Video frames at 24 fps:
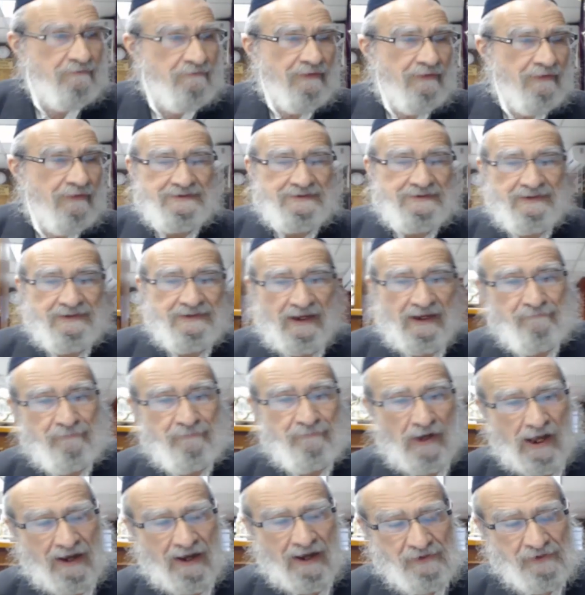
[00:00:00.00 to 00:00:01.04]
That
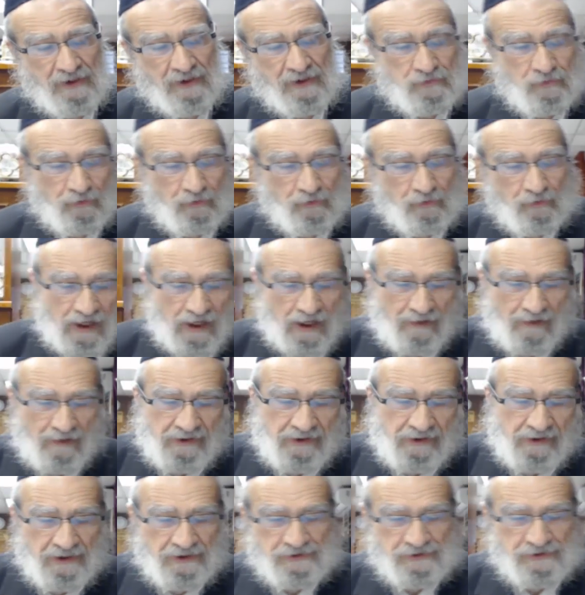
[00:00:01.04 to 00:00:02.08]
thereby there should come a
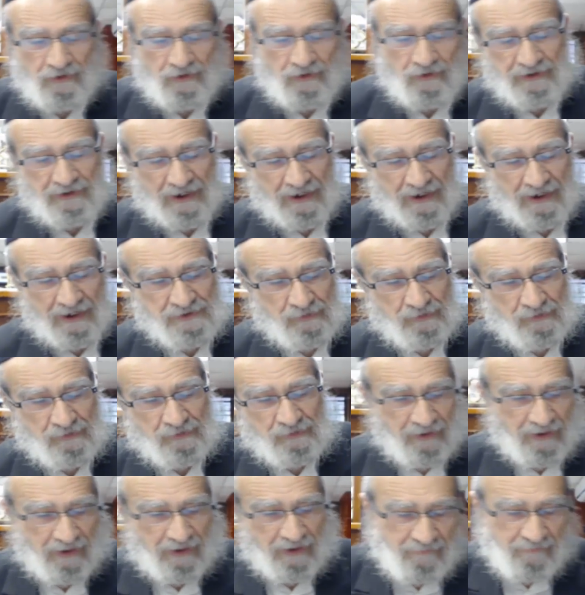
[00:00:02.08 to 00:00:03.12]
Yisrael, a
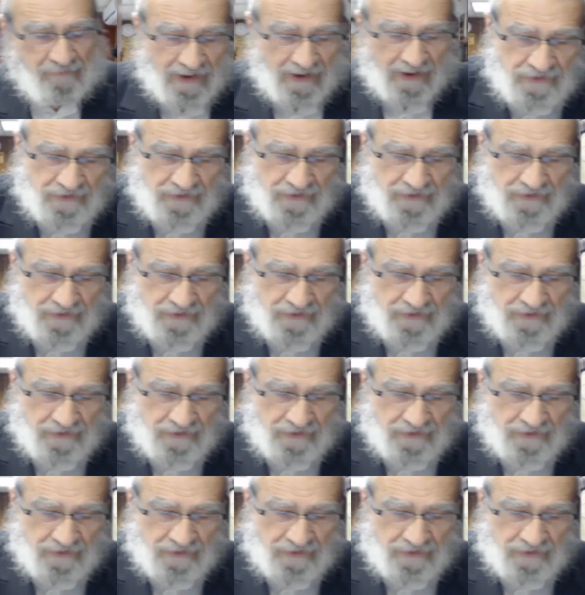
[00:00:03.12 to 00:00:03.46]
supreme, a